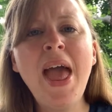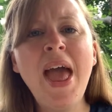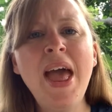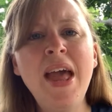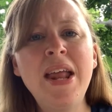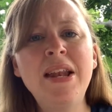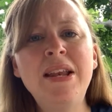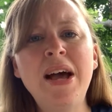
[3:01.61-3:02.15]

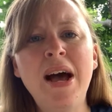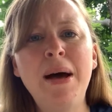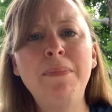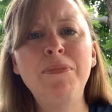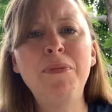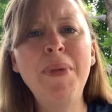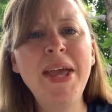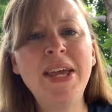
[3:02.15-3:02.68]
and
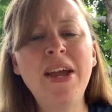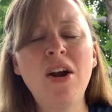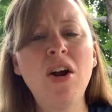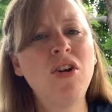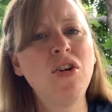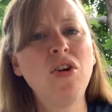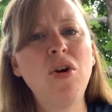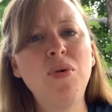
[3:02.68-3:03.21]
um, the main
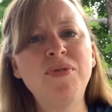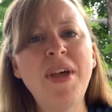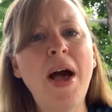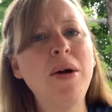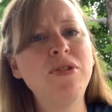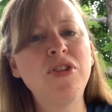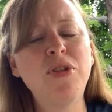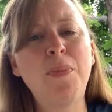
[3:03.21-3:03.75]
character goes
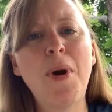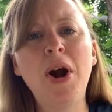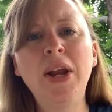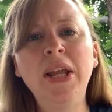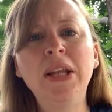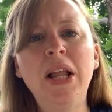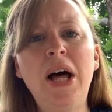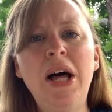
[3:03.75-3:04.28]
out into the
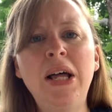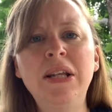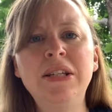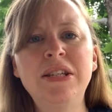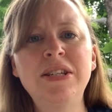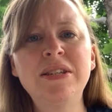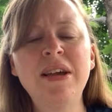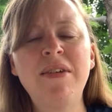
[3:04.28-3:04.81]
parking lot
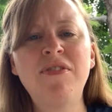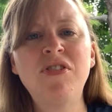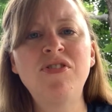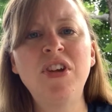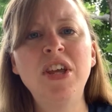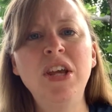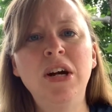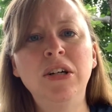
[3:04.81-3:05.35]
and
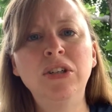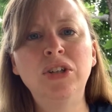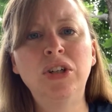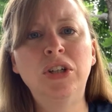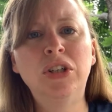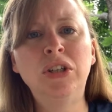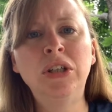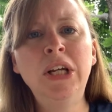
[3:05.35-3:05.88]
discovers a young
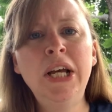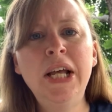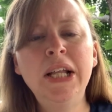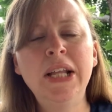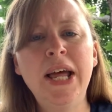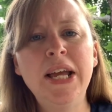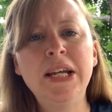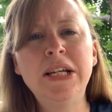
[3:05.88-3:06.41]
girl
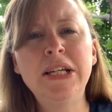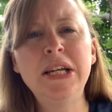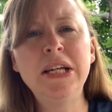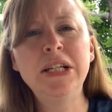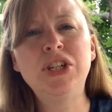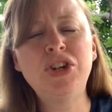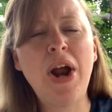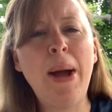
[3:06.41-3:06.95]
like
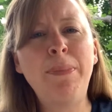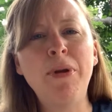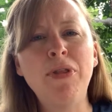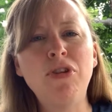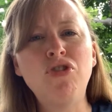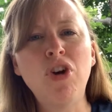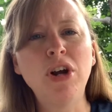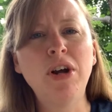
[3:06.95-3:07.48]
trapped in
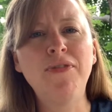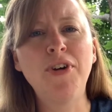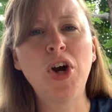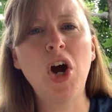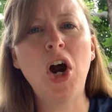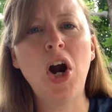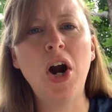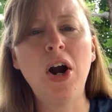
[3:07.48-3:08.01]
the trunk of a
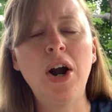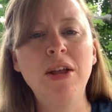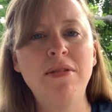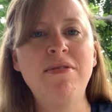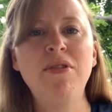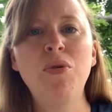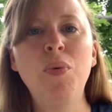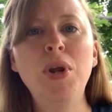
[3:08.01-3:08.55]
car.
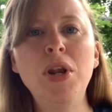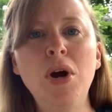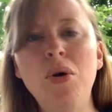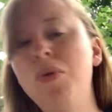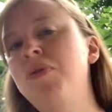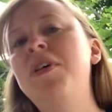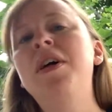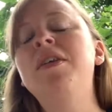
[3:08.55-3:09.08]
And so we
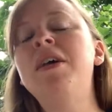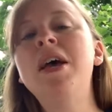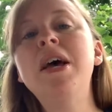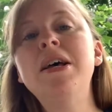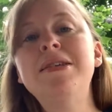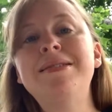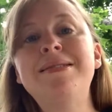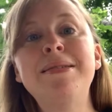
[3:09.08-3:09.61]
know that
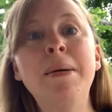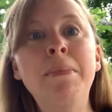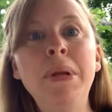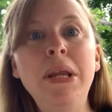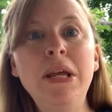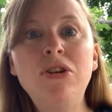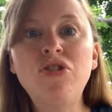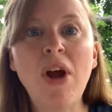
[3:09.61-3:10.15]

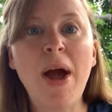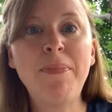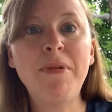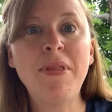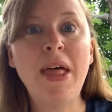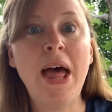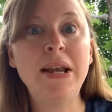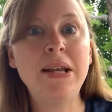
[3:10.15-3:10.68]
somebody trapped
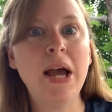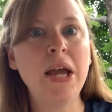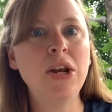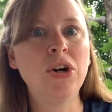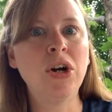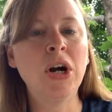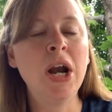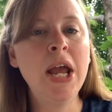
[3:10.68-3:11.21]
in that
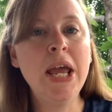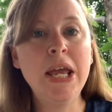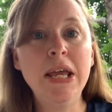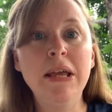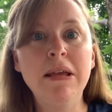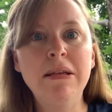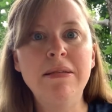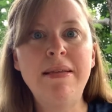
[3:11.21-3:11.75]
diner
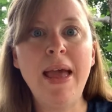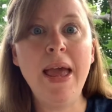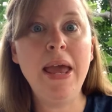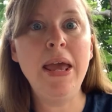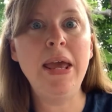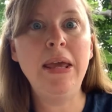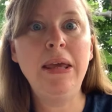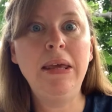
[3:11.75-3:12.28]
is
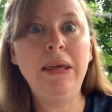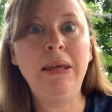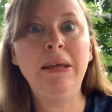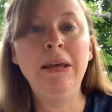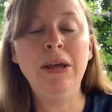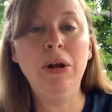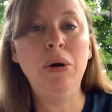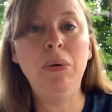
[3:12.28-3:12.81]
a
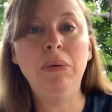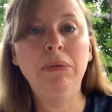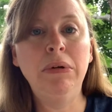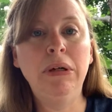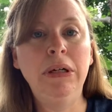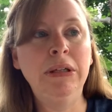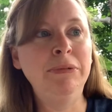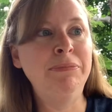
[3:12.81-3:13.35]
you know,
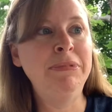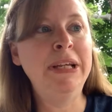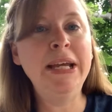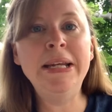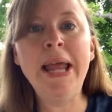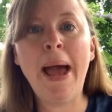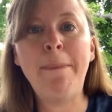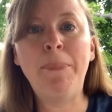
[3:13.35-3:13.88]
a
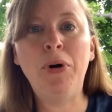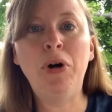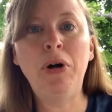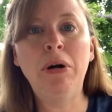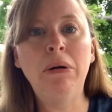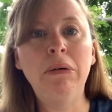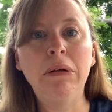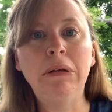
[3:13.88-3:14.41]

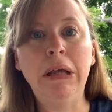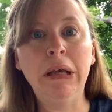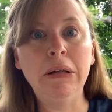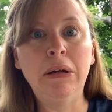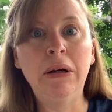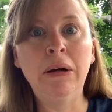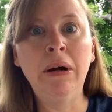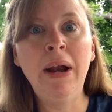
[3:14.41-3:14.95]
kidnapper or a
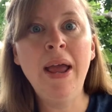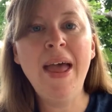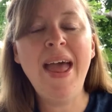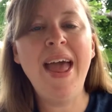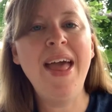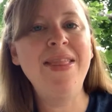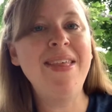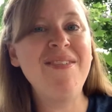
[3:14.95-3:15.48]
killer,
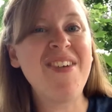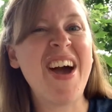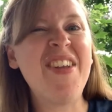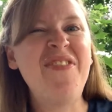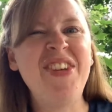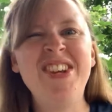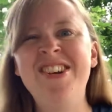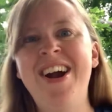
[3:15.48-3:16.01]
and they've got
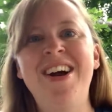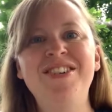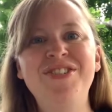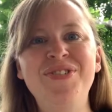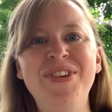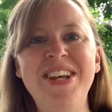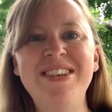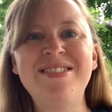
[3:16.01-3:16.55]
to figure out
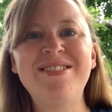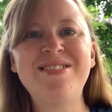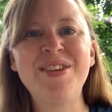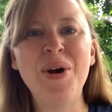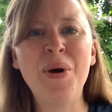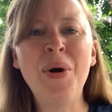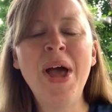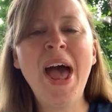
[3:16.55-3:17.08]
who it is.
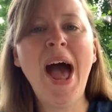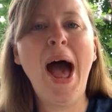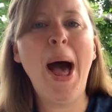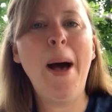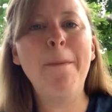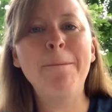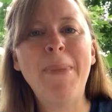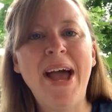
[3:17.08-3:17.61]
So
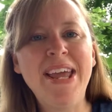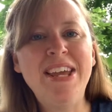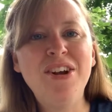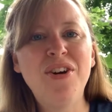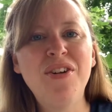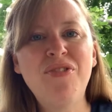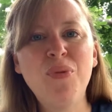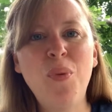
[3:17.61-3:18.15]
um, I
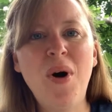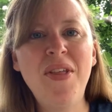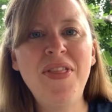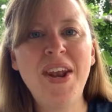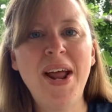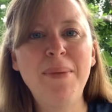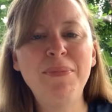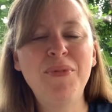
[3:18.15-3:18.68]
hear it's one
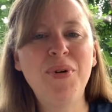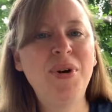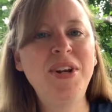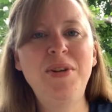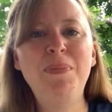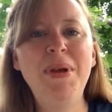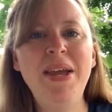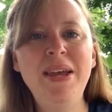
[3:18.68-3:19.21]
that I'm
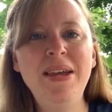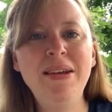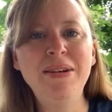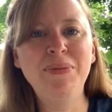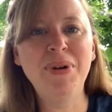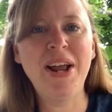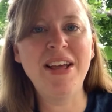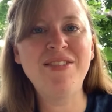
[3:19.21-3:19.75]
going to
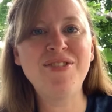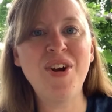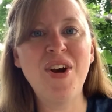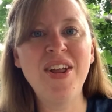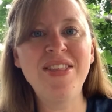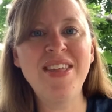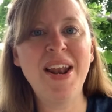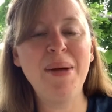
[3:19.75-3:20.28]
be, when I
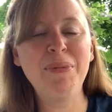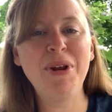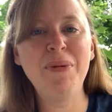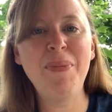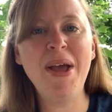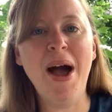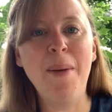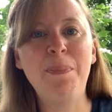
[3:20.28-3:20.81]
start it, that I'm going
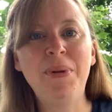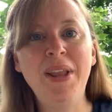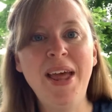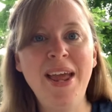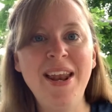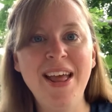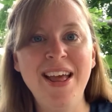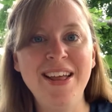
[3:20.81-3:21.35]
to be up
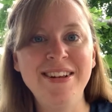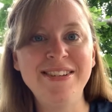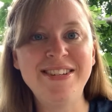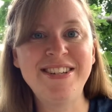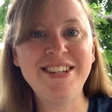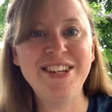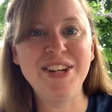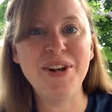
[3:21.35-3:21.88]
late
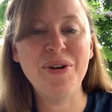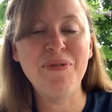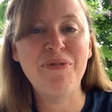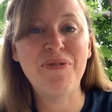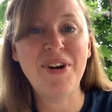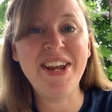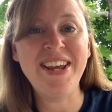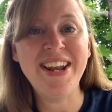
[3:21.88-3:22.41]
and, you know,
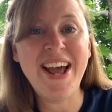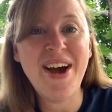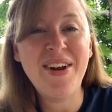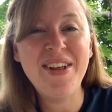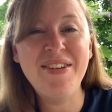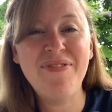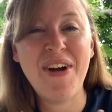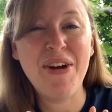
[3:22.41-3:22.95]
freaking
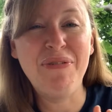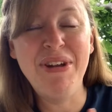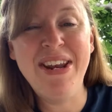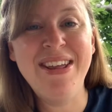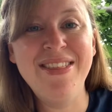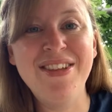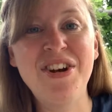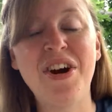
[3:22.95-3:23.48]
out if I
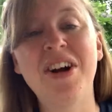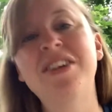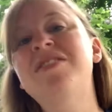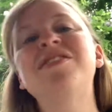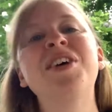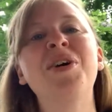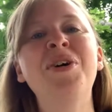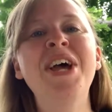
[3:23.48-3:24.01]
read it in the dark.
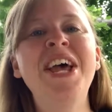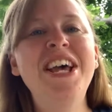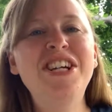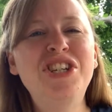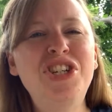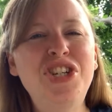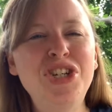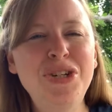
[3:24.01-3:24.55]
So
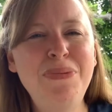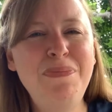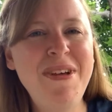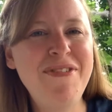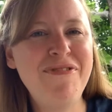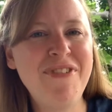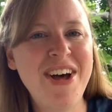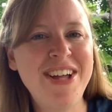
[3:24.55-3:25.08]
should
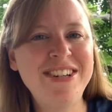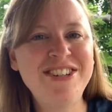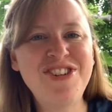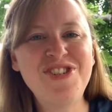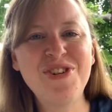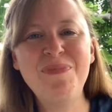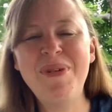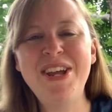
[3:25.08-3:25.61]
be fun,
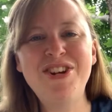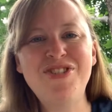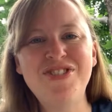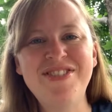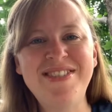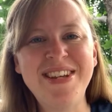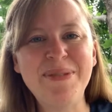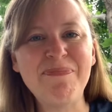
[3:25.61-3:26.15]
should be
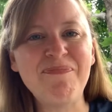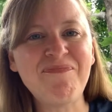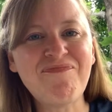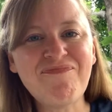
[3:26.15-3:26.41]
interesting.